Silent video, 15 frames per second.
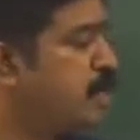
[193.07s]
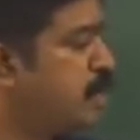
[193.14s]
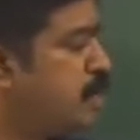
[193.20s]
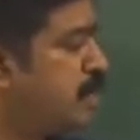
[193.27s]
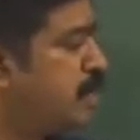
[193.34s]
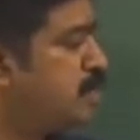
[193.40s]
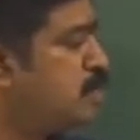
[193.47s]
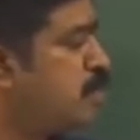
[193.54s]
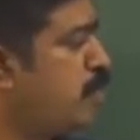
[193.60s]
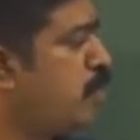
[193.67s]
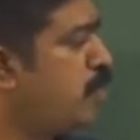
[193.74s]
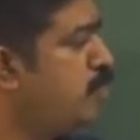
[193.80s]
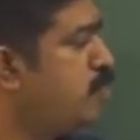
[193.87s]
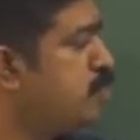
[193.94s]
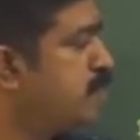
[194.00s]
Okay, so
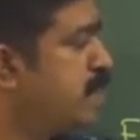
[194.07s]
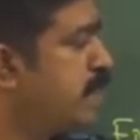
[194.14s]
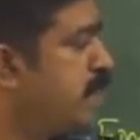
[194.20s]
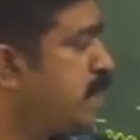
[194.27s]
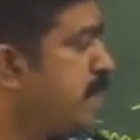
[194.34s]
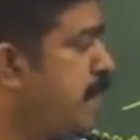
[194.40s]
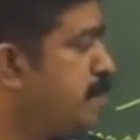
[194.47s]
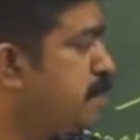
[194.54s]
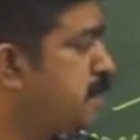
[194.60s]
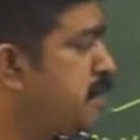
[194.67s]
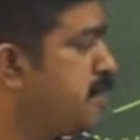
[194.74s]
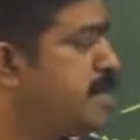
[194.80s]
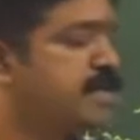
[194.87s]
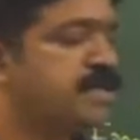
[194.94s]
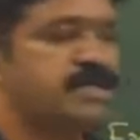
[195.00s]
all those get
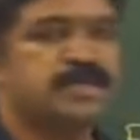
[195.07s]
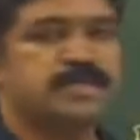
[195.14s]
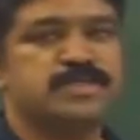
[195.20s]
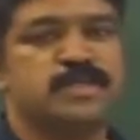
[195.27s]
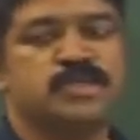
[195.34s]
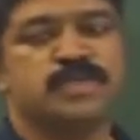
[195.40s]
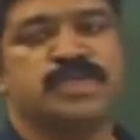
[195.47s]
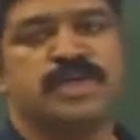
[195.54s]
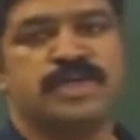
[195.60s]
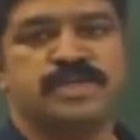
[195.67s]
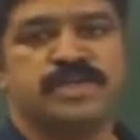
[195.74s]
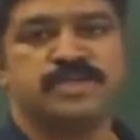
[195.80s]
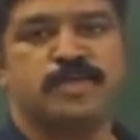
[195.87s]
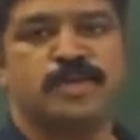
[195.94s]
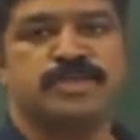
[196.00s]
captured under social
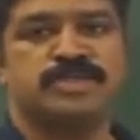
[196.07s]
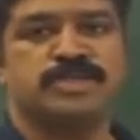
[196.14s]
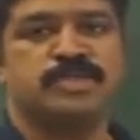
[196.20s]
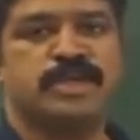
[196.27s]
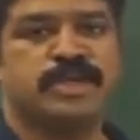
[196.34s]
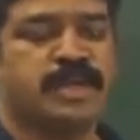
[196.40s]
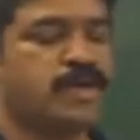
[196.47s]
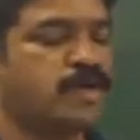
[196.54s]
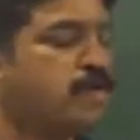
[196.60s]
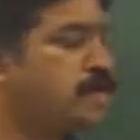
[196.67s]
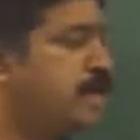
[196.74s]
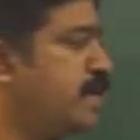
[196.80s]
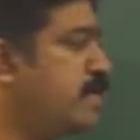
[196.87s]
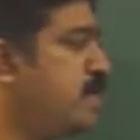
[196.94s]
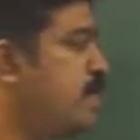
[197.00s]
responsibility
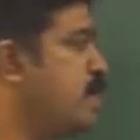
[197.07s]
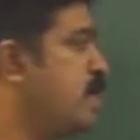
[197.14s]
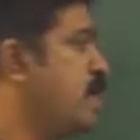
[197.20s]
accounting.